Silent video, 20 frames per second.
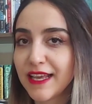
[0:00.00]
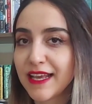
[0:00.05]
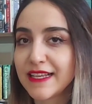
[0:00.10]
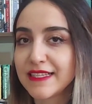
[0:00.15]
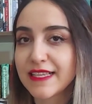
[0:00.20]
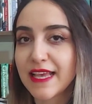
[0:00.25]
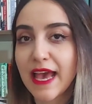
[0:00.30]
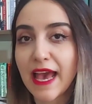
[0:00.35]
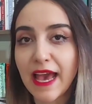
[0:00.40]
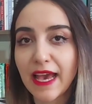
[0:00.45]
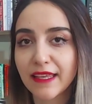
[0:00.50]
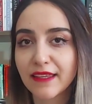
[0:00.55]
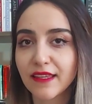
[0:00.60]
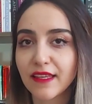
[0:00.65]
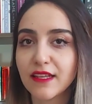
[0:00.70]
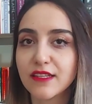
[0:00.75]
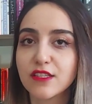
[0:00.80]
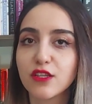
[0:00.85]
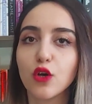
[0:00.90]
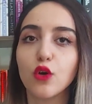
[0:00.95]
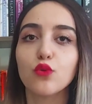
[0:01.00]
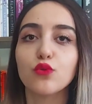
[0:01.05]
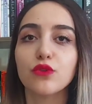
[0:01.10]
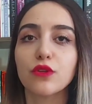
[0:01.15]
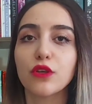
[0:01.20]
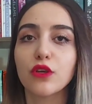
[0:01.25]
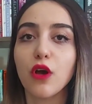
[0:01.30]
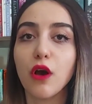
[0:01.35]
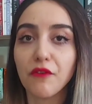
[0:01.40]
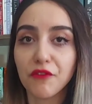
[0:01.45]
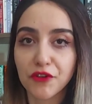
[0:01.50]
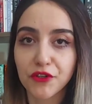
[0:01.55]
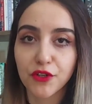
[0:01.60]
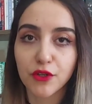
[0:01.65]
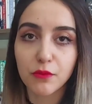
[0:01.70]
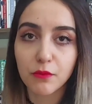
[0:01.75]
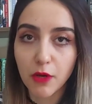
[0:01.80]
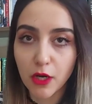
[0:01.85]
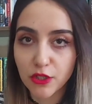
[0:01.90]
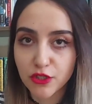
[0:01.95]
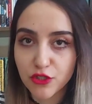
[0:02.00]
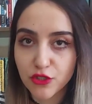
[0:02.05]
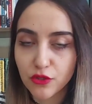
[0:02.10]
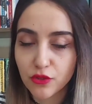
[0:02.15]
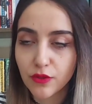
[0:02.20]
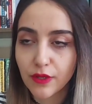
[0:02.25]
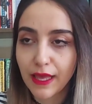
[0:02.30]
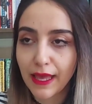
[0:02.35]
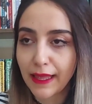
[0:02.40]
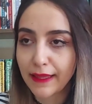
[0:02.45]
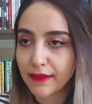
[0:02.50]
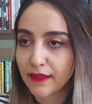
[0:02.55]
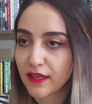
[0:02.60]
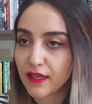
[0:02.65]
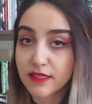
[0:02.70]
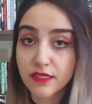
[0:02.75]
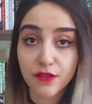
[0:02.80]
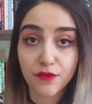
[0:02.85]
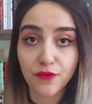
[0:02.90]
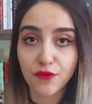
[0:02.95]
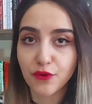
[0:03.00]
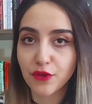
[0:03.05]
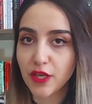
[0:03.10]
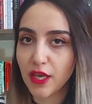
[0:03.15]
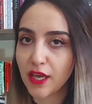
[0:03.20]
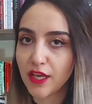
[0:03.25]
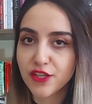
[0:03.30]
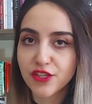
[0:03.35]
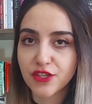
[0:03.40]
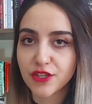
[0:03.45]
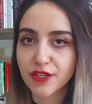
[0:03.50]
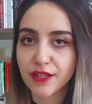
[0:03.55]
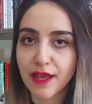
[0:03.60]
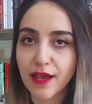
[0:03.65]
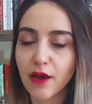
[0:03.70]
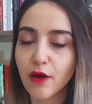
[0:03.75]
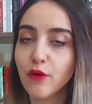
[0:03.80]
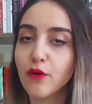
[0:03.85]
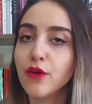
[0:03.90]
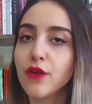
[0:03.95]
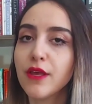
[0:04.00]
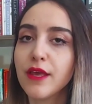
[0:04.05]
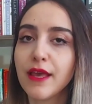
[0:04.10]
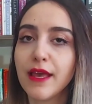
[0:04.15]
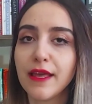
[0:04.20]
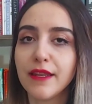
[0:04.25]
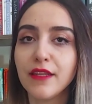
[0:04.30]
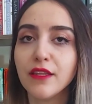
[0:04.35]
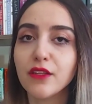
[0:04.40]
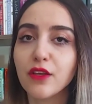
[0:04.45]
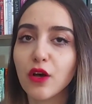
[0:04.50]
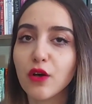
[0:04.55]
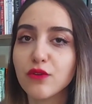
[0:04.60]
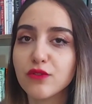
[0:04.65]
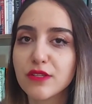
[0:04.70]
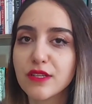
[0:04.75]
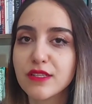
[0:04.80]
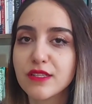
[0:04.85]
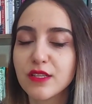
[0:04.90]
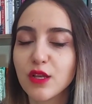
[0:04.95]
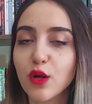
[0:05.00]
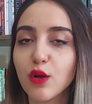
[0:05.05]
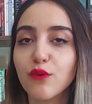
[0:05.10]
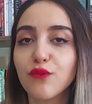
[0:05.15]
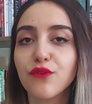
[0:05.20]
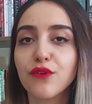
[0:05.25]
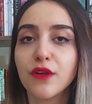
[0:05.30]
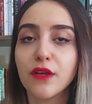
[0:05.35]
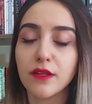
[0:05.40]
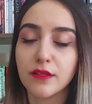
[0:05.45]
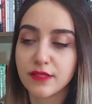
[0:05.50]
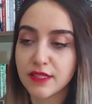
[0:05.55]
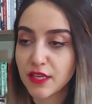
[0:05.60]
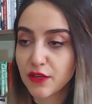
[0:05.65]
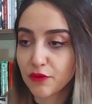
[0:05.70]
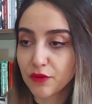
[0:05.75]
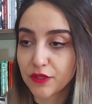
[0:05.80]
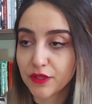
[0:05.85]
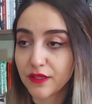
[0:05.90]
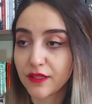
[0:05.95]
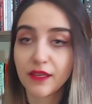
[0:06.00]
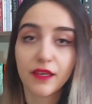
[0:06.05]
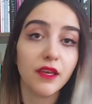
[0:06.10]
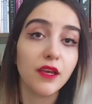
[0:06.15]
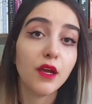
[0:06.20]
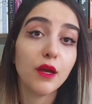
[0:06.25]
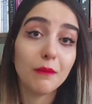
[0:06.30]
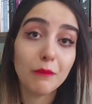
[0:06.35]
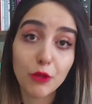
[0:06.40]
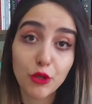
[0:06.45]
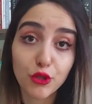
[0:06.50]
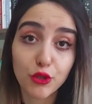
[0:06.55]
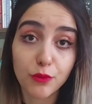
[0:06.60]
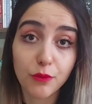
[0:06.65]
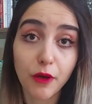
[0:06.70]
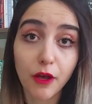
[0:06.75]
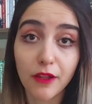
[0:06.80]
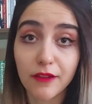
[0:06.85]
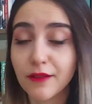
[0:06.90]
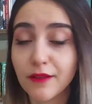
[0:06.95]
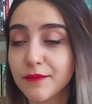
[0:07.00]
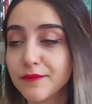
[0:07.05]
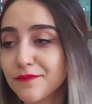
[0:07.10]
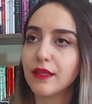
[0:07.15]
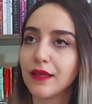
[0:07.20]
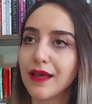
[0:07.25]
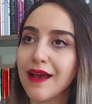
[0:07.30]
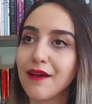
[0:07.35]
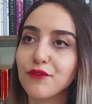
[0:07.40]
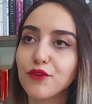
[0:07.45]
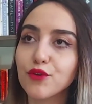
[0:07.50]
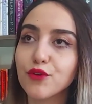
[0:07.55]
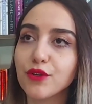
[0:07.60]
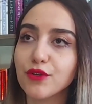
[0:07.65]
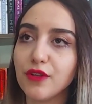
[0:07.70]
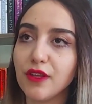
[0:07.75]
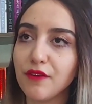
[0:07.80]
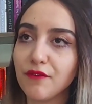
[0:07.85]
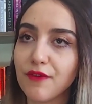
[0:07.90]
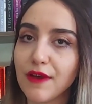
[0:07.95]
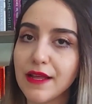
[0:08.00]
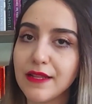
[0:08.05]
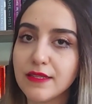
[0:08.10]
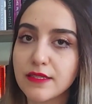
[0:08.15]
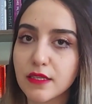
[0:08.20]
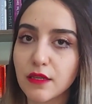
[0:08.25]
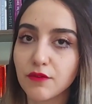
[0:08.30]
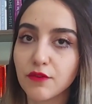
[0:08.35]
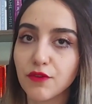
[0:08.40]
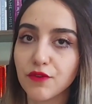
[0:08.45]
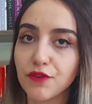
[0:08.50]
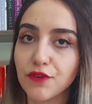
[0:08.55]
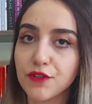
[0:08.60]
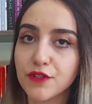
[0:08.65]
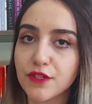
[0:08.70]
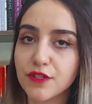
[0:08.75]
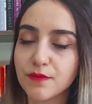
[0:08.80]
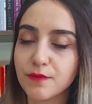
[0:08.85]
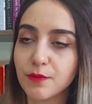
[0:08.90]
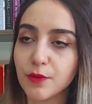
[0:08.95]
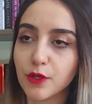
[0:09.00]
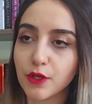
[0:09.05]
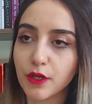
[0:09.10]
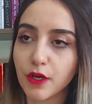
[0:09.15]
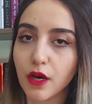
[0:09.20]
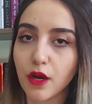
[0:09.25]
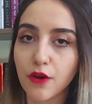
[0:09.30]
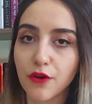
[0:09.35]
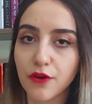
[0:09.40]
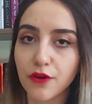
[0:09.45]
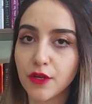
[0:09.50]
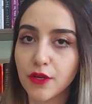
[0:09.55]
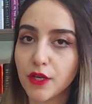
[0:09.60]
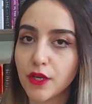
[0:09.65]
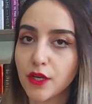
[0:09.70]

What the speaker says: has hacked its own governor module, and it's a free agent now, and it calls itself secretly Murderbot. After the events of the first book are,